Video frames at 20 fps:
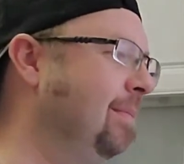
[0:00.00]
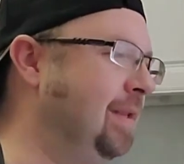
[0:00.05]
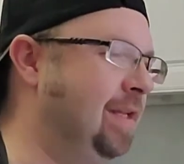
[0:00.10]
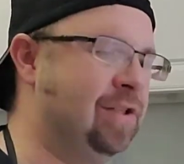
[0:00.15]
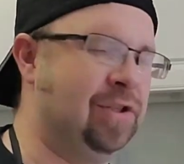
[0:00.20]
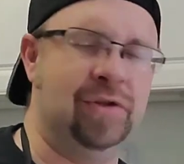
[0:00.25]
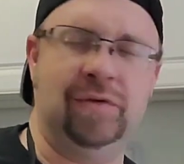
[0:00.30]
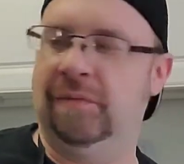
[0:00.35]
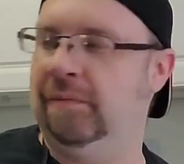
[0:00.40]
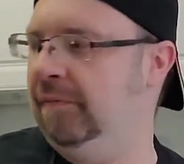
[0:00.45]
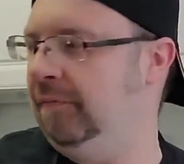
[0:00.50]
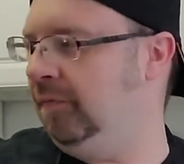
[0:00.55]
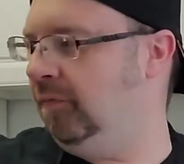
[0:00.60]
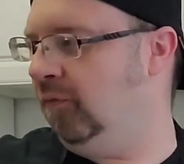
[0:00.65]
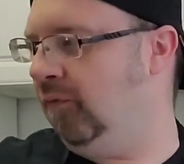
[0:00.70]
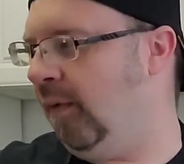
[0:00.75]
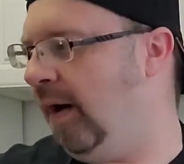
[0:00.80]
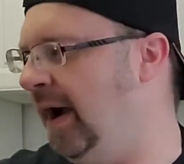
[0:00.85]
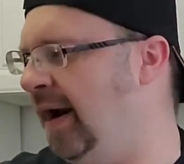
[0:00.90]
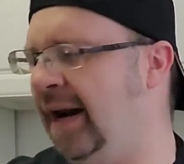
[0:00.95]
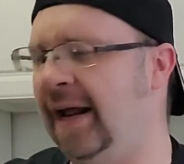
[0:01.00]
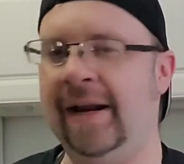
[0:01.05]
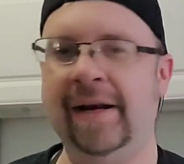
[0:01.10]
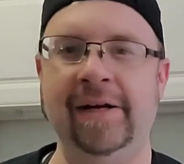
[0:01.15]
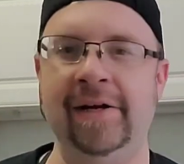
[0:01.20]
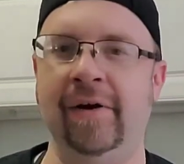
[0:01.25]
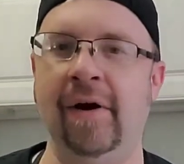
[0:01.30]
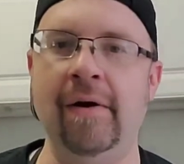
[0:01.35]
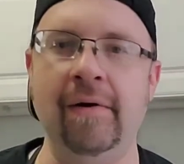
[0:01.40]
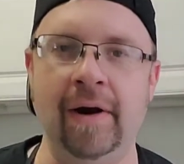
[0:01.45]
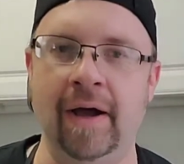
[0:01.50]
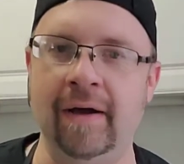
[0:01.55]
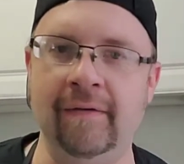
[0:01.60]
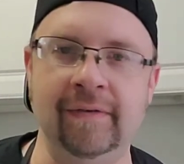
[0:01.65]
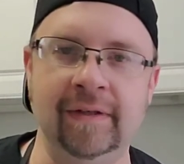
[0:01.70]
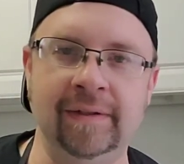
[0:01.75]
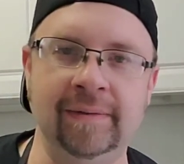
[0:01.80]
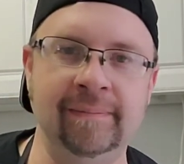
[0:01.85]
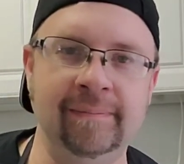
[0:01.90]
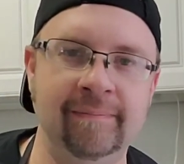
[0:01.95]
It's right out of your own
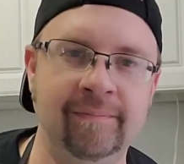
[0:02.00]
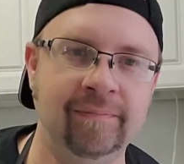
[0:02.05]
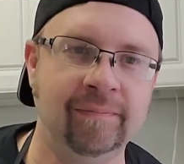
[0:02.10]
oven.